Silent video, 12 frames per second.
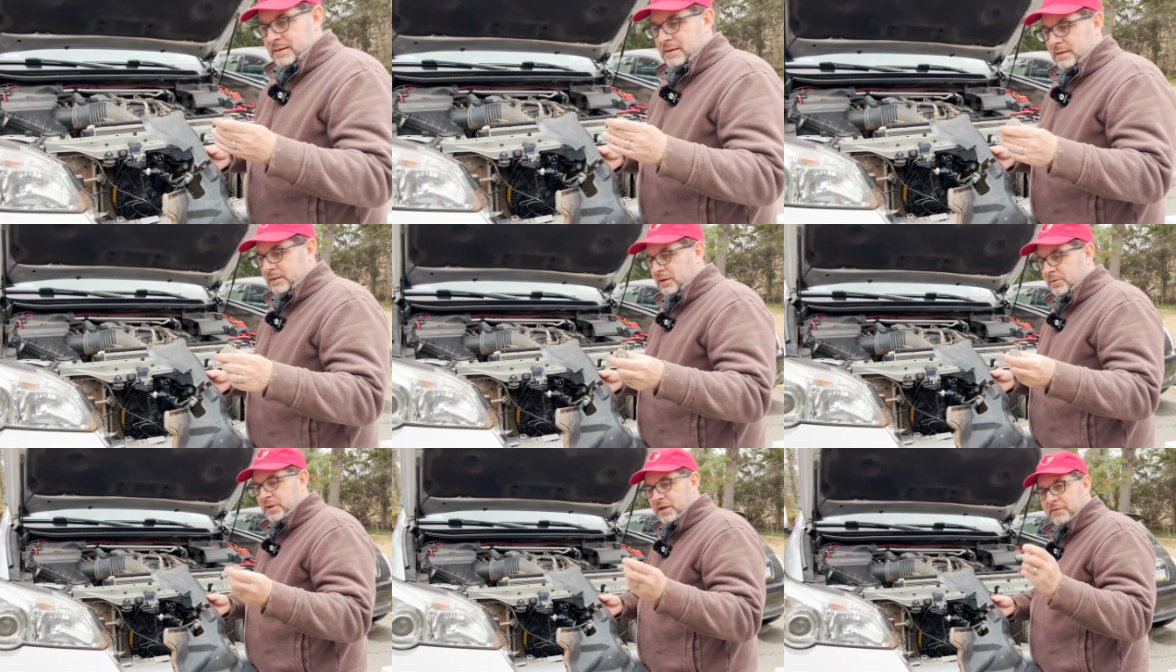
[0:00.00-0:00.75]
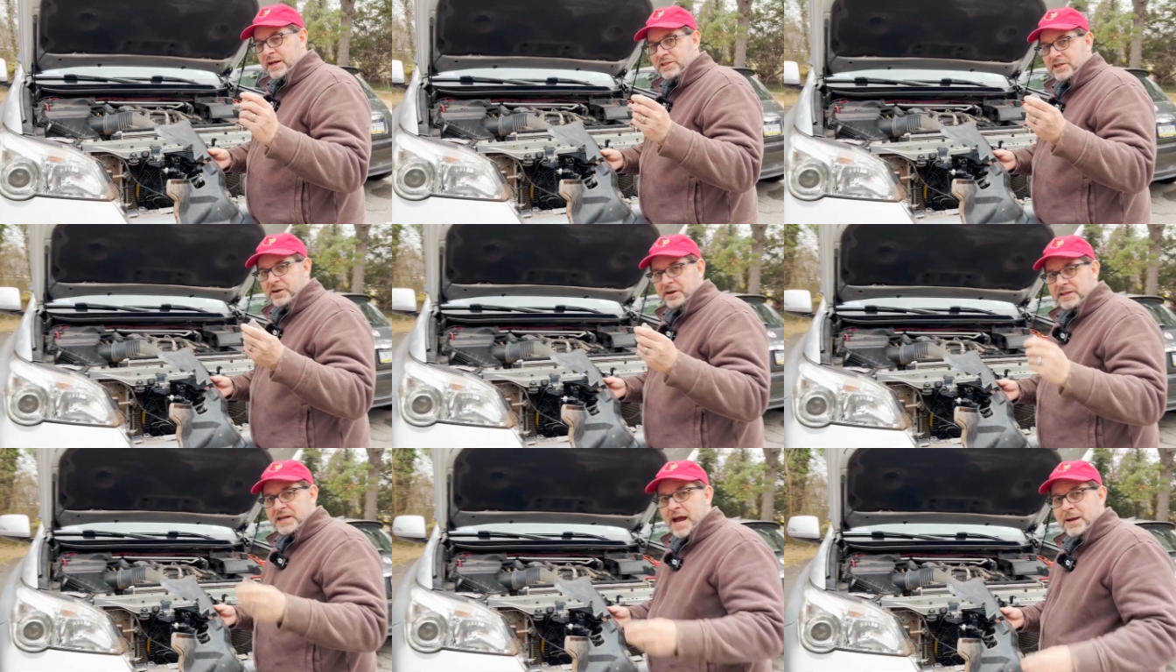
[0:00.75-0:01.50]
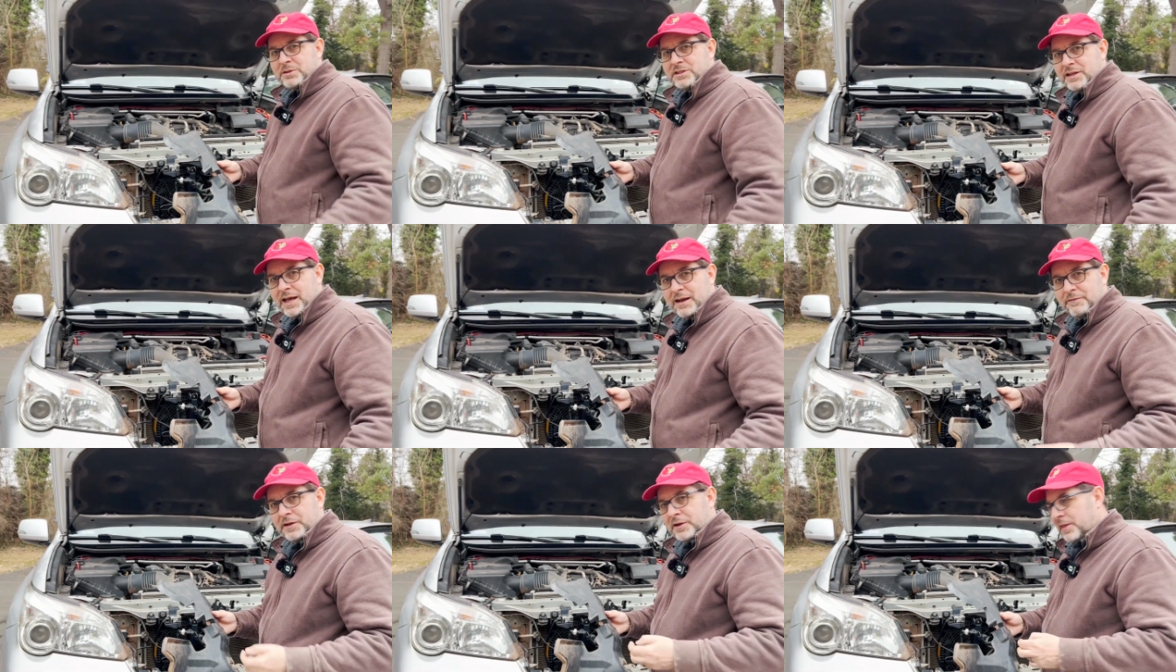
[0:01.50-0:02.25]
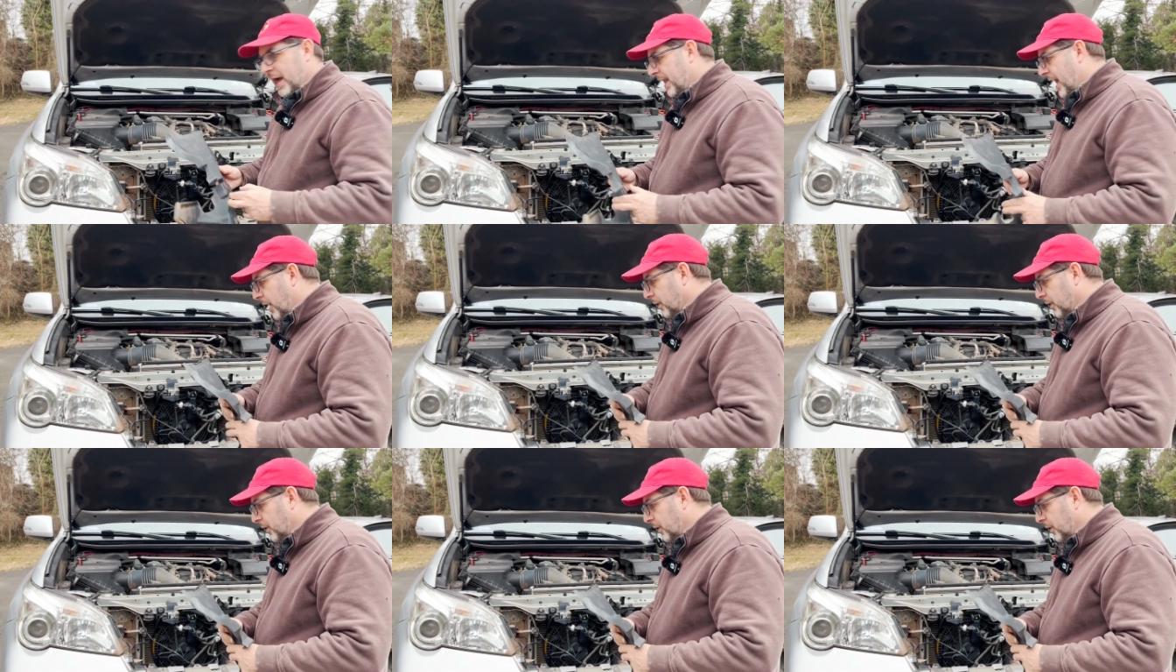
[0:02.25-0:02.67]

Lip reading: a little bit of engineering time just to kind of figure that out.